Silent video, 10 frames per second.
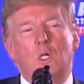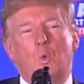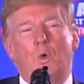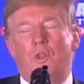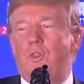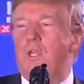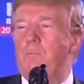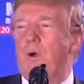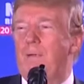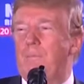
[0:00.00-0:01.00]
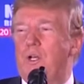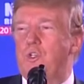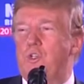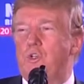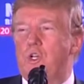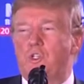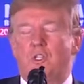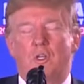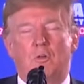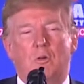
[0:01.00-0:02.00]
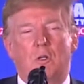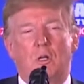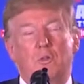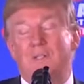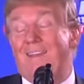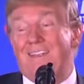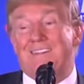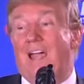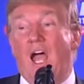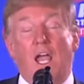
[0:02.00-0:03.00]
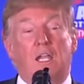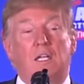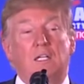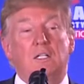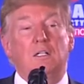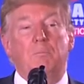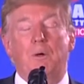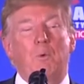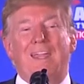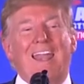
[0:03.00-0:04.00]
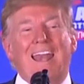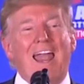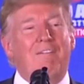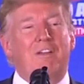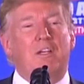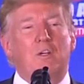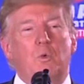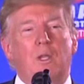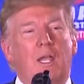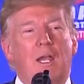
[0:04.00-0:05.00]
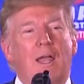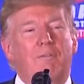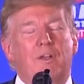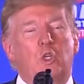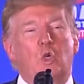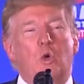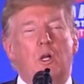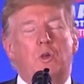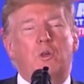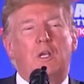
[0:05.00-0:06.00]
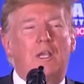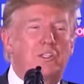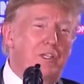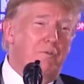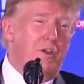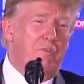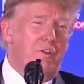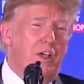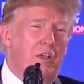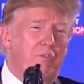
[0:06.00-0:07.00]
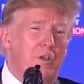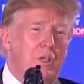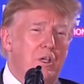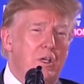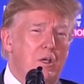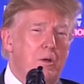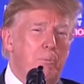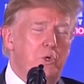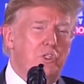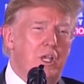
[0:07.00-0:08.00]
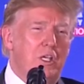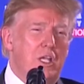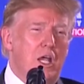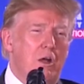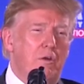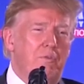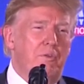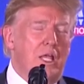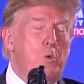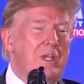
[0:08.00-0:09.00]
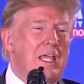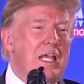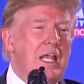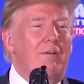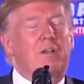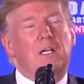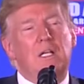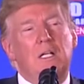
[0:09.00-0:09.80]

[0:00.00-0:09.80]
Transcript: with the Prime Minister, Justin Trudeau, who's a nice guy, but we can't have it. We can't have it. 275% tariff, and we can't have it